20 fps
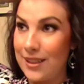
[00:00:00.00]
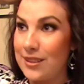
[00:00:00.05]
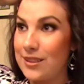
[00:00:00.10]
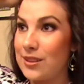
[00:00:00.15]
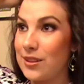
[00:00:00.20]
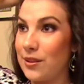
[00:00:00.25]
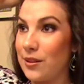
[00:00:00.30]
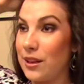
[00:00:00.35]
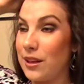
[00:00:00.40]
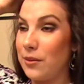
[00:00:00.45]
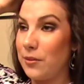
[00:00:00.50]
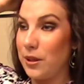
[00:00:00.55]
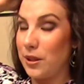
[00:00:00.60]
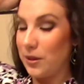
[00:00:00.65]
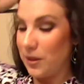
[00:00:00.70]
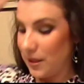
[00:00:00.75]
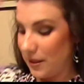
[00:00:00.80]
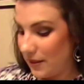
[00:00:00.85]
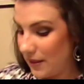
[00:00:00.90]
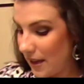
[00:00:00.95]
So anyway,
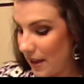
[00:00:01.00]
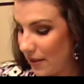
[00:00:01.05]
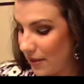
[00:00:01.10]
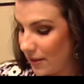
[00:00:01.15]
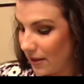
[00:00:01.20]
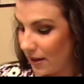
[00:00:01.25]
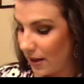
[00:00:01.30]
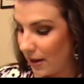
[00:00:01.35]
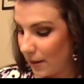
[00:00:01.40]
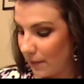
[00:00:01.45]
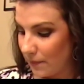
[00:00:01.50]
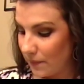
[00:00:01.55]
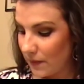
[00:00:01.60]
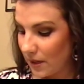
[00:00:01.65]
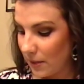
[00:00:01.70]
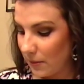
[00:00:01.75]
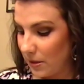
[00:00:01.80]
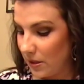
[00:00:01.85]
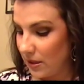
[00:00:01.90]
you get that there. I mean,